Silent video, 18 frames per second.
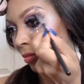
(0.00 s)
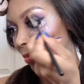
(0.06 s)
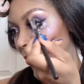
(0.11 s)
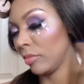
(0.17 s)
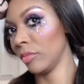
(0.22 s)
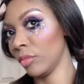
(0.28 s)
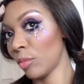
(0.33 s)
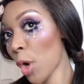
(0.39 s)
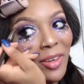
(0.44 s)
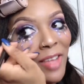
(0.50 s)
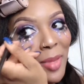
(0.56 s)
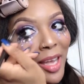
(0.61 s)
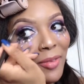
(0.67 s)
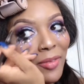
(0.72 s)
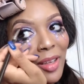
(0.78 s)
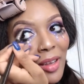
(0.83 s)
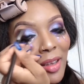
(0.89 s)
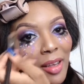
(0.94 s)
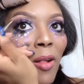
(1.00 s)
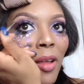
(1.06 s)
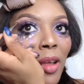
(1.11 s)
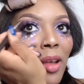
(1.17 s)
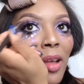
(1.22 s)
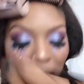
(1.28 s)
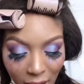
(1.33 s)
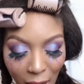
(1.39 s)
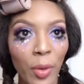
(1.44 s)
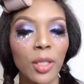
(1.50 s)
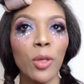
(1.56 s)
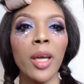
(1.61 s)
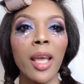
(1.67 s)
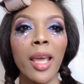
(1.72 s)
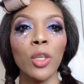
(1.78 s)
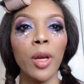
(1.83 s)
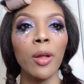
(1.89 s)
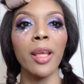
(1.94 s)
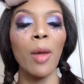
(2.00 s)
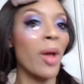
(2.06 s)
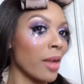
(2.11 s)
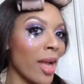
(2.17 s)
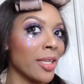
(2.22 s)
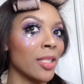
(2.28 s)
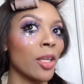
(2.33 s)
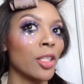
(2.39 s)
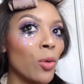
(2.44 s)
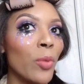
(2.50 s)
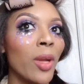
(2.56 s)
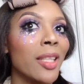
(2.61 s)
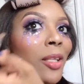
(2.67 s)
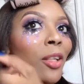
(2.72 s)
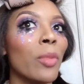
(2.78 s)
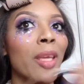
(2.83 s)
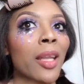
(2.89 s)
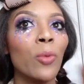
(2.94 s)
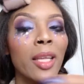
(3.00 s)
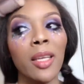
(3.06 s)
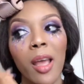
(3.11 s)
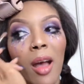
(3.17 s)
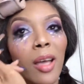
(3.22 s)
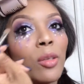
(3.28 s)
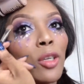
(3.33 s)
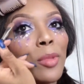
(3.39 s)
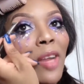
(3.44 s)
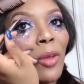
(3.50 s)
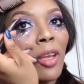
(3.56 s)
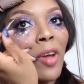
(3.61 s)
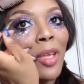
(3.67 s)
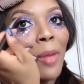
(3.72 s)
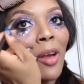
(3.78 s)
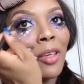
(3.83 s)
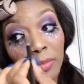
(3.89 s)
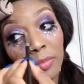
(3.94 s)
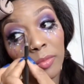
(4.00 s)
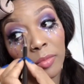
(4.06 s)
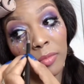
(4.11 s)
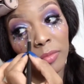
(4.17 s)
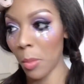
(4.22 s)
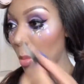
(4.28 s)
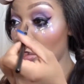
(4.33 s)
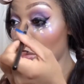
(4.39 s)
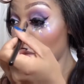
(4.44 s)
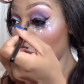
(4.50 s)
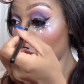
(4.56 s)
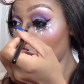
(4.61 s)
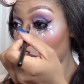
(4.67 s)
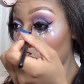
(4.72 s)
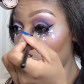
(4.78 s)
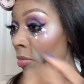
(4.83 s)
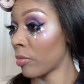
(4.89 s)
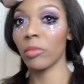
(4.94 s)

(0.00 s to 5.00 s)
to highlight my brow bone. And I'm also going to go in on the inner corner and give it a